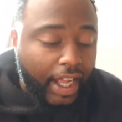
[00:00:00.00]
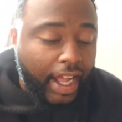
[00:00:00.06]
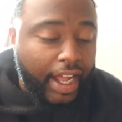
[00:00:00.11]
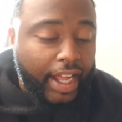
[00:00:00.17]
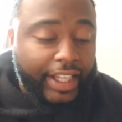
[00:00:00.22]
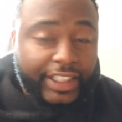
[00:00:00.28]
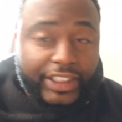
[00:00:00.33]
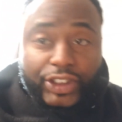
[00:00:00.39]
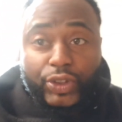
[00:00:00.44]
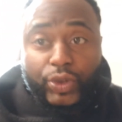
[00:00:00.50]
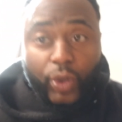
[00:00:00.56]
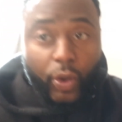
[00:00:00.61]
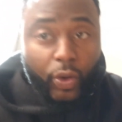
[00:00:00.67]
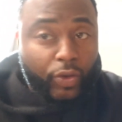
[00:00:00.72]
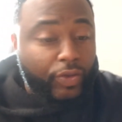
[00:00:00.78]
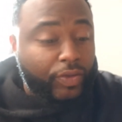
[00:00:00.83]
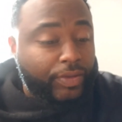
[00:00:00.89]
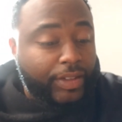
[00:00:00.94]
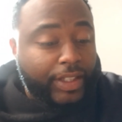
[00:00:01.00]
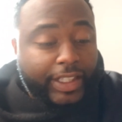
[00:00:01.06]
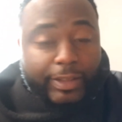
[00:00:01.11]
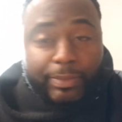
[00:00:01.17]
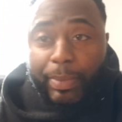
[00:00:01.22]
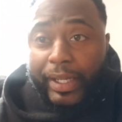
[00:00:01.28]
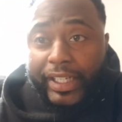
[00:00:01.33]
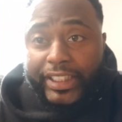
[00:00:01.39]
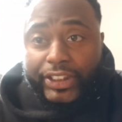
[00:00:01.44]
his
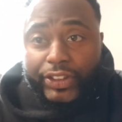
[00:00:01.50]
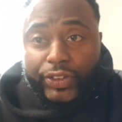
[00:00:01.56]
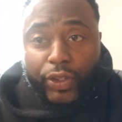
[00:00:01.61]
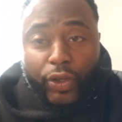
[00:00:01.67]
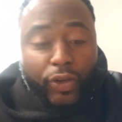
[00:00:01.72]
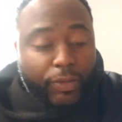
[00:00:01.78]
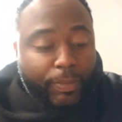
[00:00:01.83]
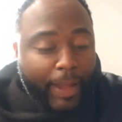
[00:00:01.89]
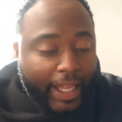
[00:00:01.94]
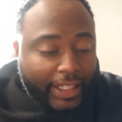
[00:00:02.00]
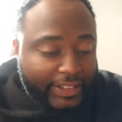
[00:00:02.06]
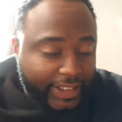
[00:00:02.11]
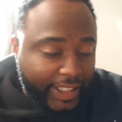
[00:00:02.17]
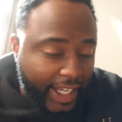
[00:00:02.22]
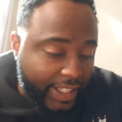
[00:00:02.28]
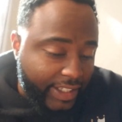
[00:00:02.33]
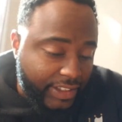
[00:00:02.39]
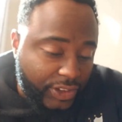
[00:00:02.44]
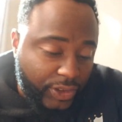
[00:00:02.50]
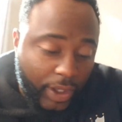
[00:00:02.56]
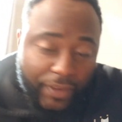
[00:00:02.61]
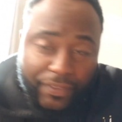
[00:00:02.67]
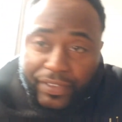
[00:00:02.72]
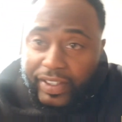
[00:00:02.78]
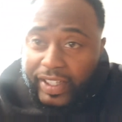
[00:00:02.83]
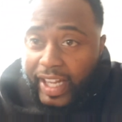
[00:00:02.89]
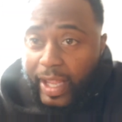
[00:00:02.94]
buddy's drone back together. So I
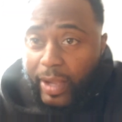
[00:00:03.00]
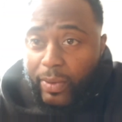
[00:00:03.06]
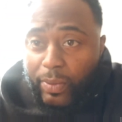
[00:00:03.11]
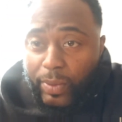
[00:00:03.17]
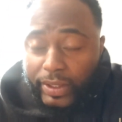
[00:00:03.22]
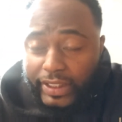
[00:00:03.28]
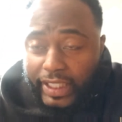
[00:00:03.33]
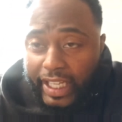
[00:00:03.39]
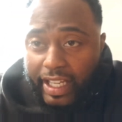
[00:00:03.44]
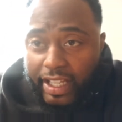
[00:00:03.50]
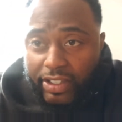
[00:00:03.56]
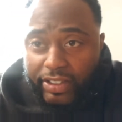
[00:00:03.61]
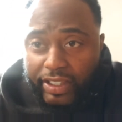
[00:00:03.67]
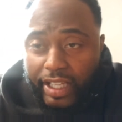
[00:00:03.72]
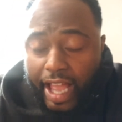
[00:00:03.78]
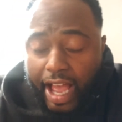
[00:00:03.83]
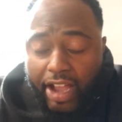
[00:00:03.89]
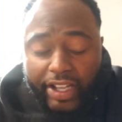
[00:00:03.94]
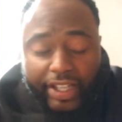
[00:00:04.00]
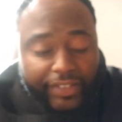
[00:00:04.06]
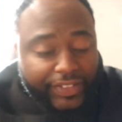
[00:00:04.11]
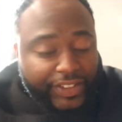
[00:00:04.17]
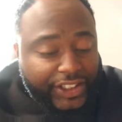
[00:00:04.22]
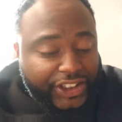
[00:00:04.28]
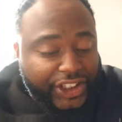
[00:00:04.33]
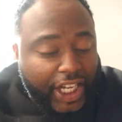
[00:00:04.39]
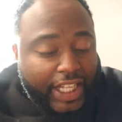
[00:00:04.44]
figured, hey, what the hell, I'll give
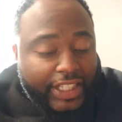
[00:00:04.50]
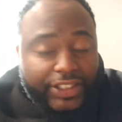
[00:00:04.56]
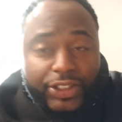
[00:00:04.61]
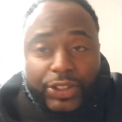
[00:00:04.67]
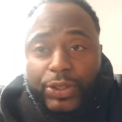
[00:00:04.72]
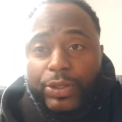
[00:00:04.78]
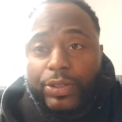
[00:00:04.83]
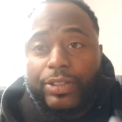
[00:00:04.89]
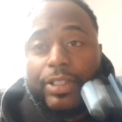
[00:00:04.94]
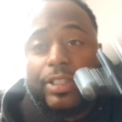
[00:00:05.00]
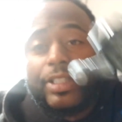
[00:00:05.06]
it a shot too,